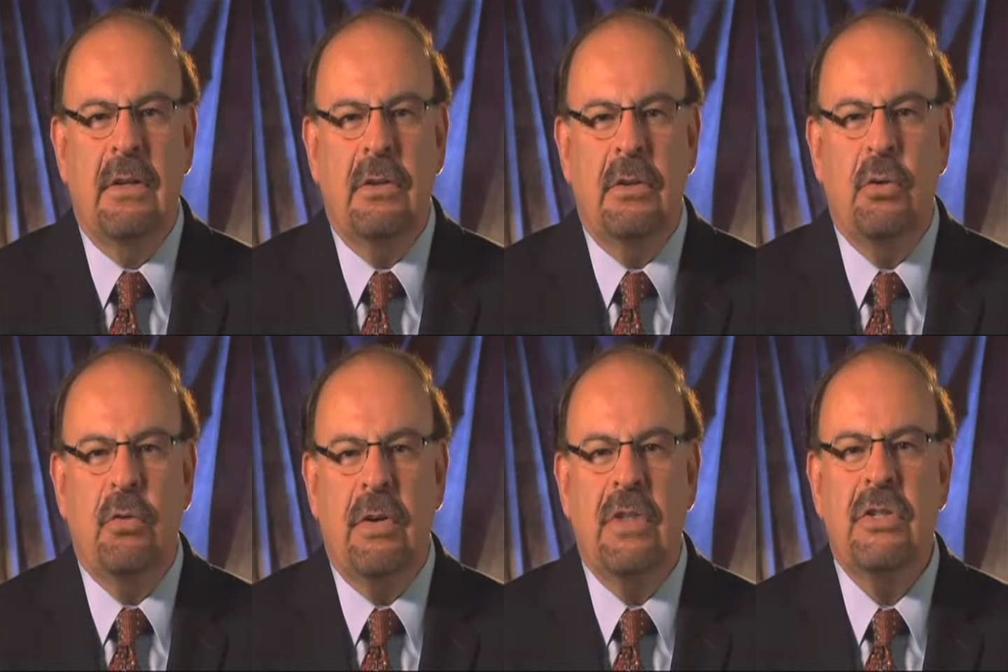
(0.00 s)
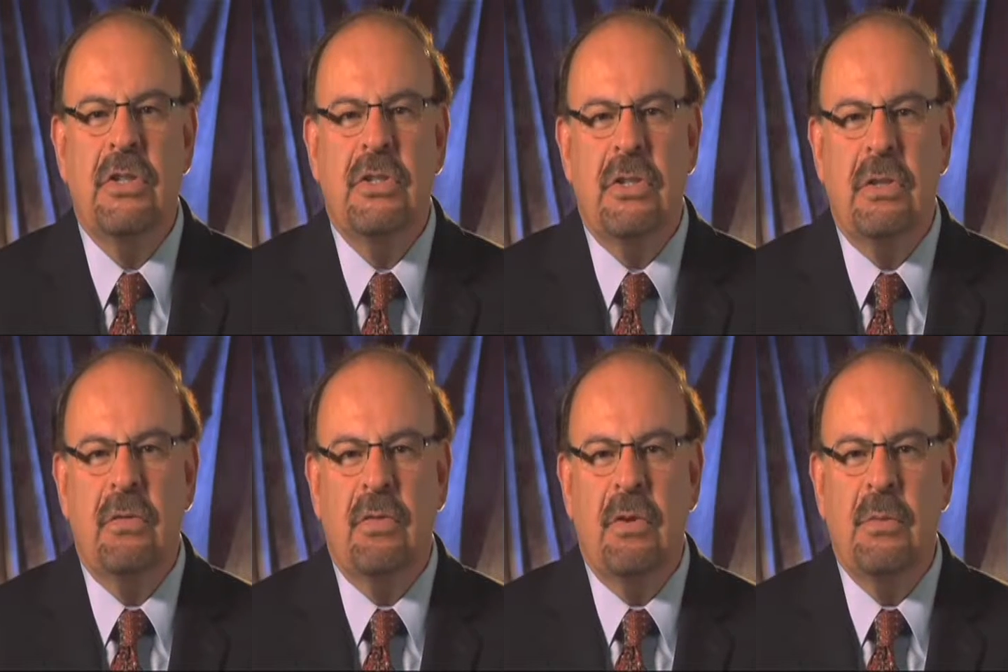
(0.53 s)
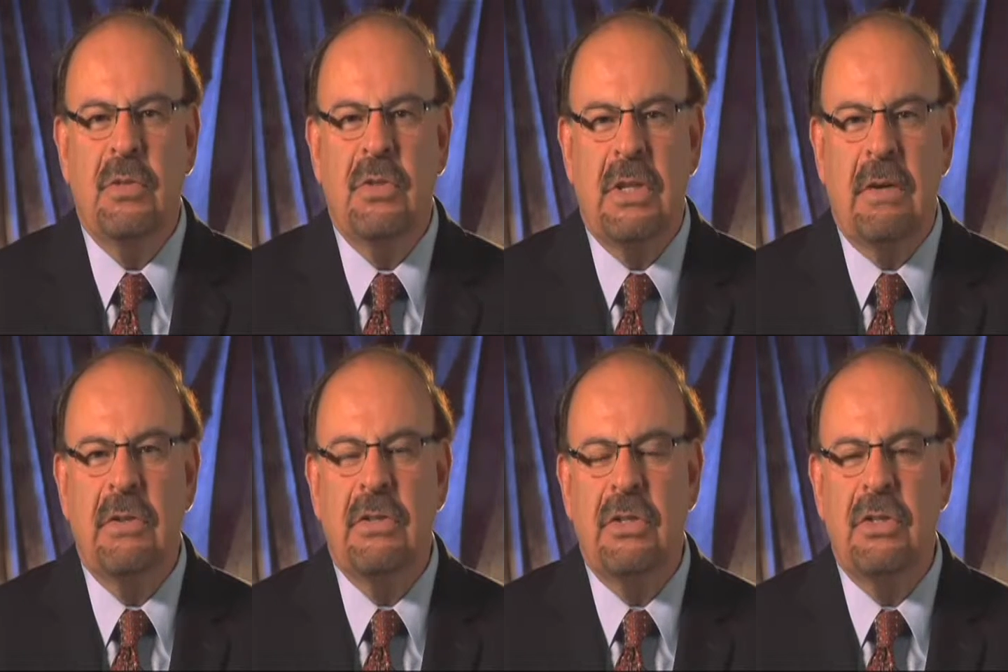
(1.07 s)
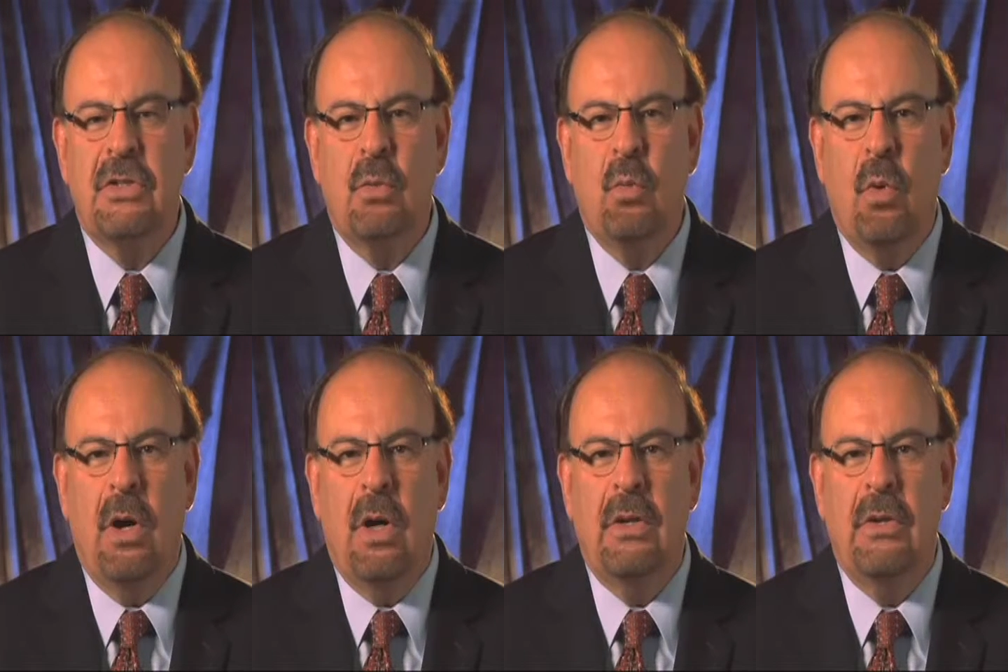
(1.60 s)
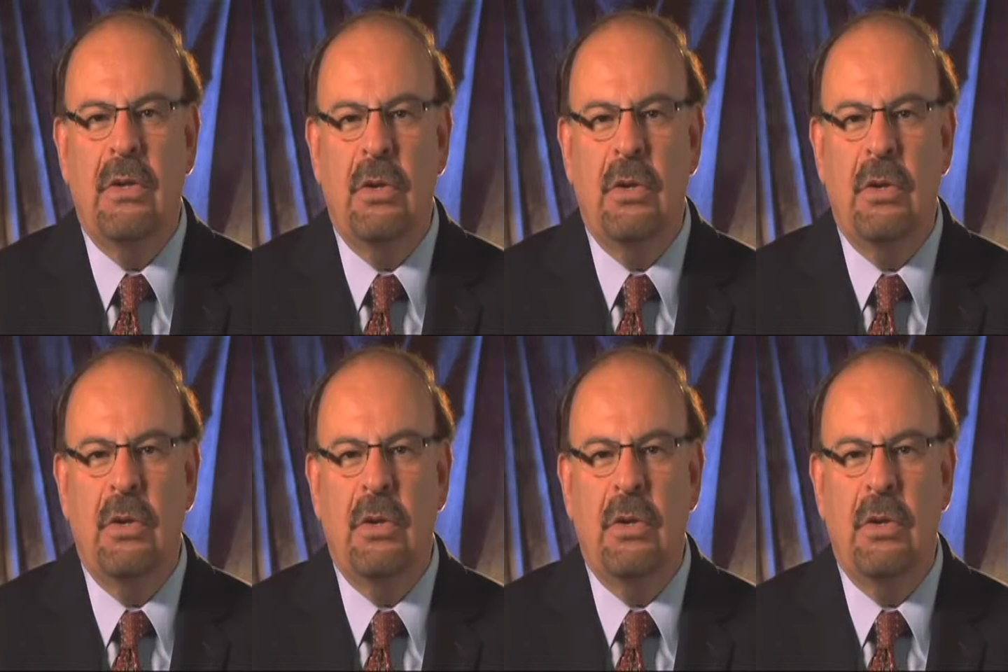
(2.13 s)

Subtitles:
to transition from STERIS System 1